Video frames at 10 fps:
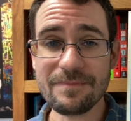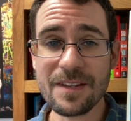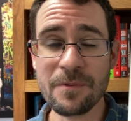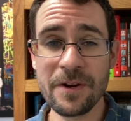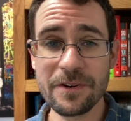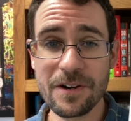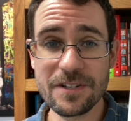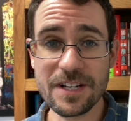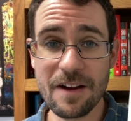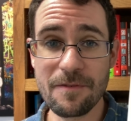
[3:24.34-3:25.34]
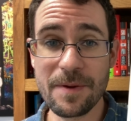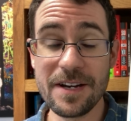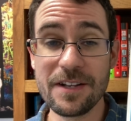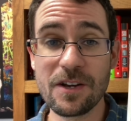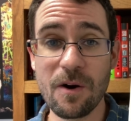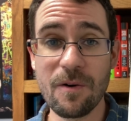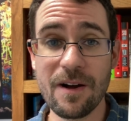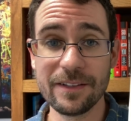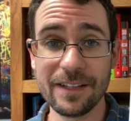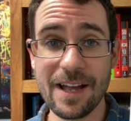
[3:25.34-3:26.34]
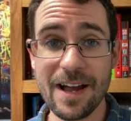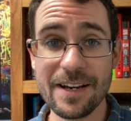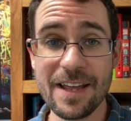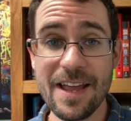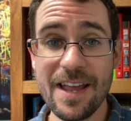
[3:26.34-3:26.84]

We are encouraging everybody to go online